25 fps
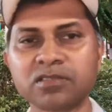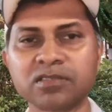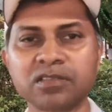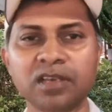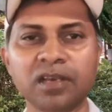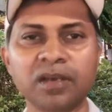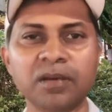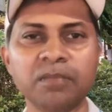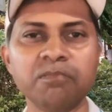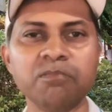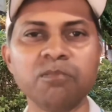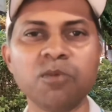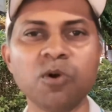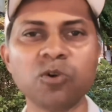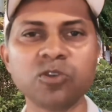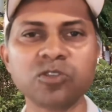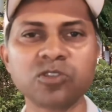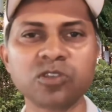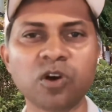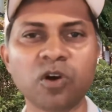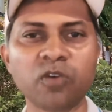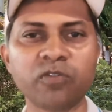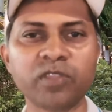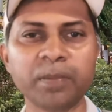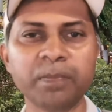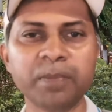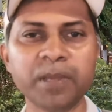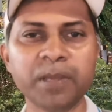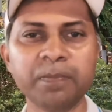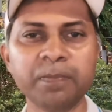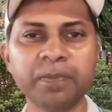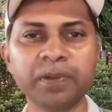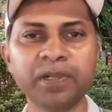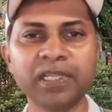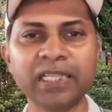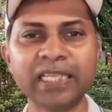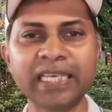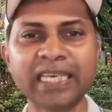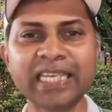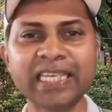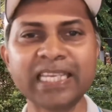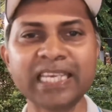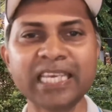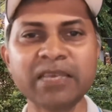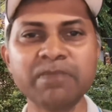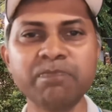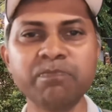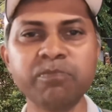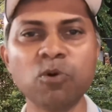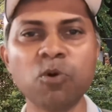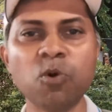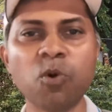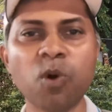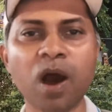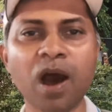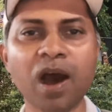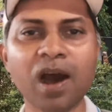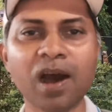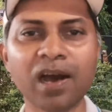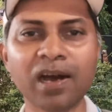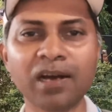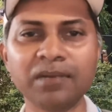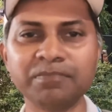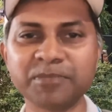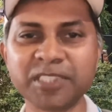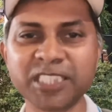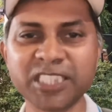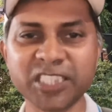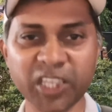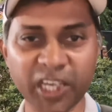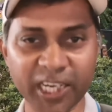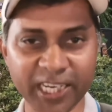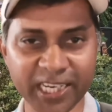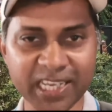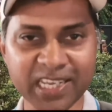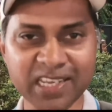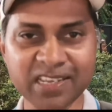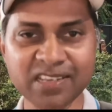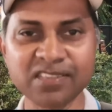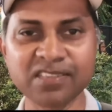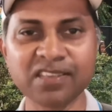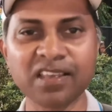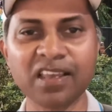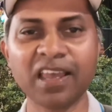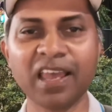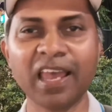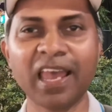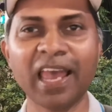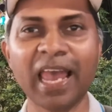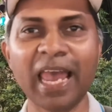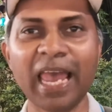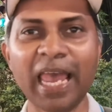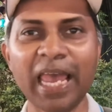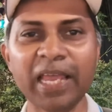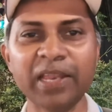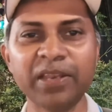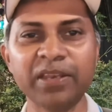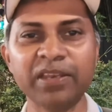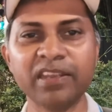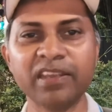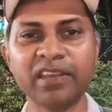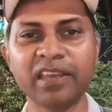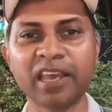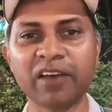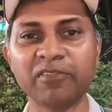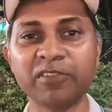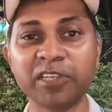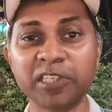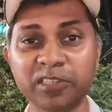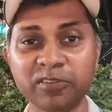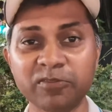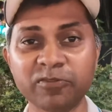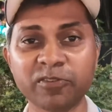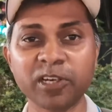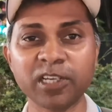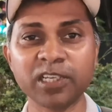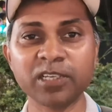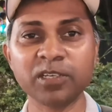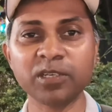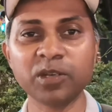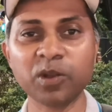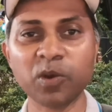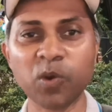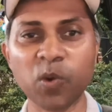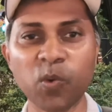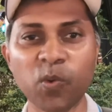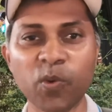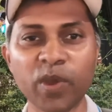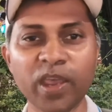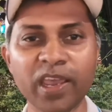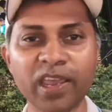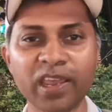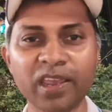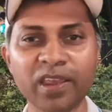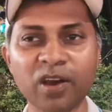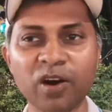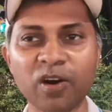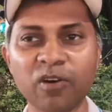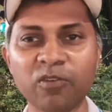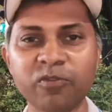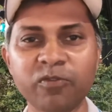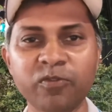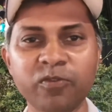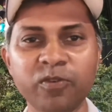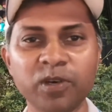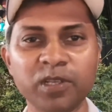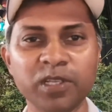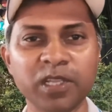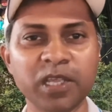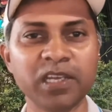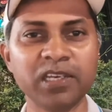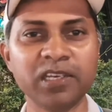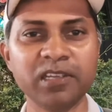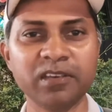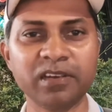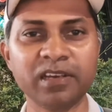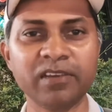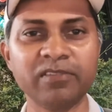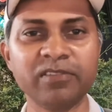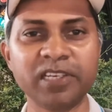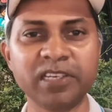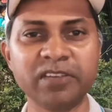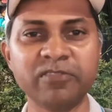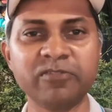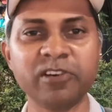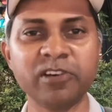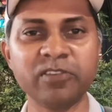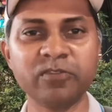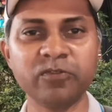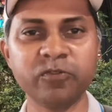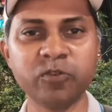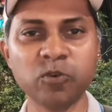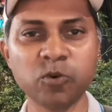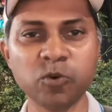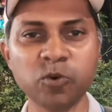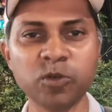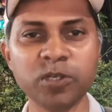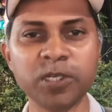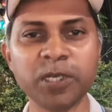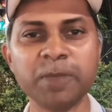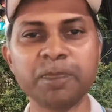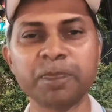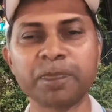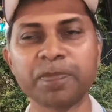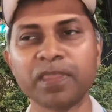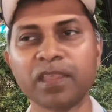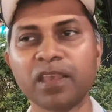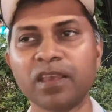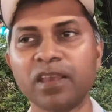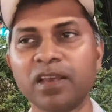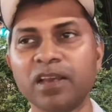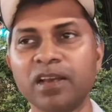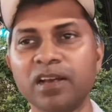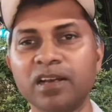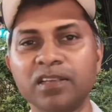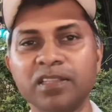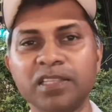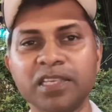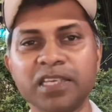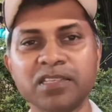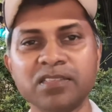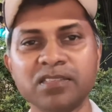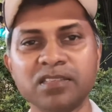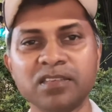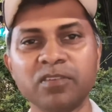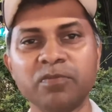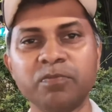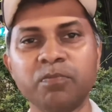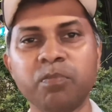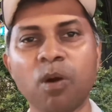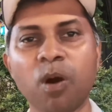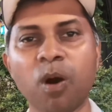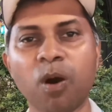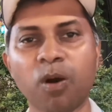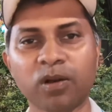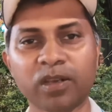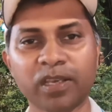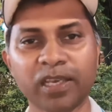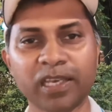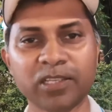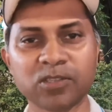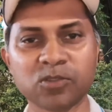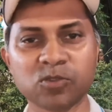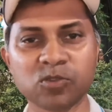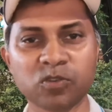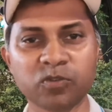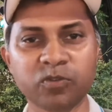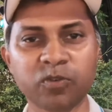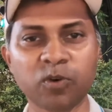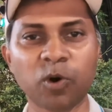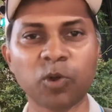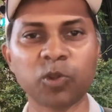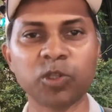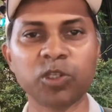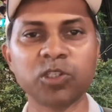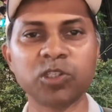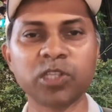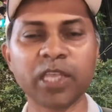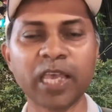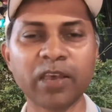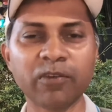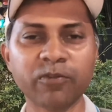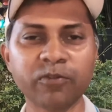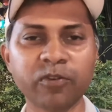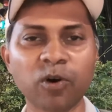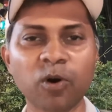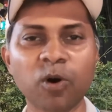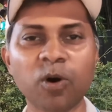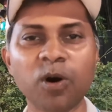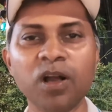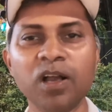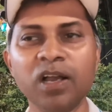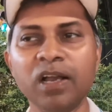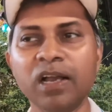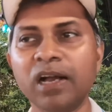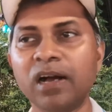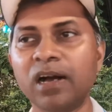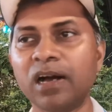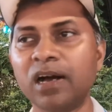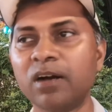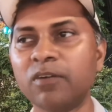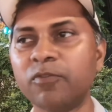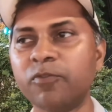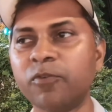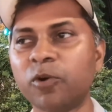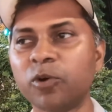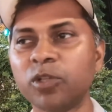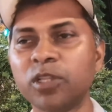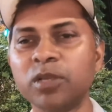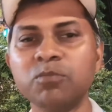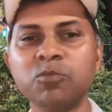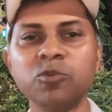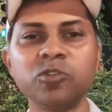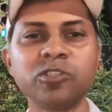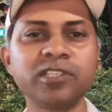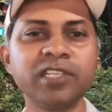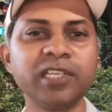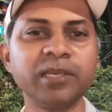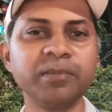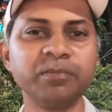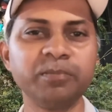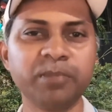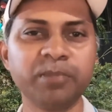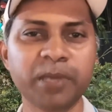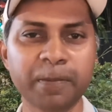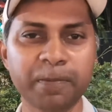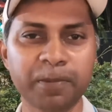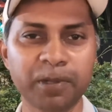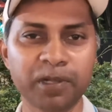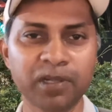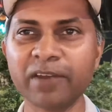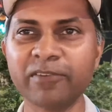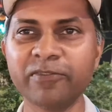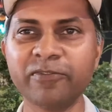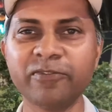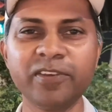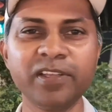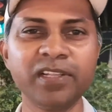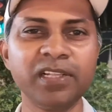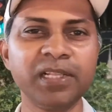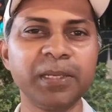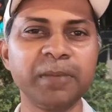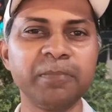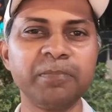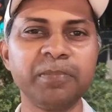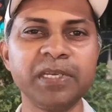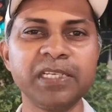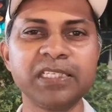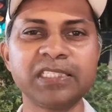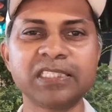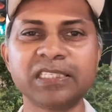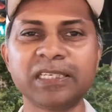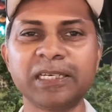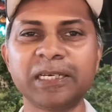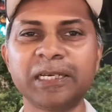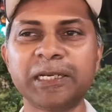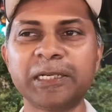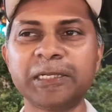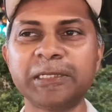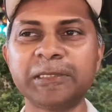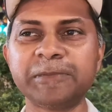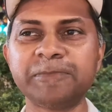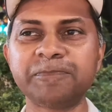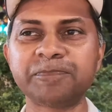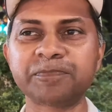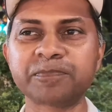because most of the people in Ipoh are Chinese, and they have a different way of, they have a different food. They serve pork and so forth. Therefore, for the Muslim, they might feel a bit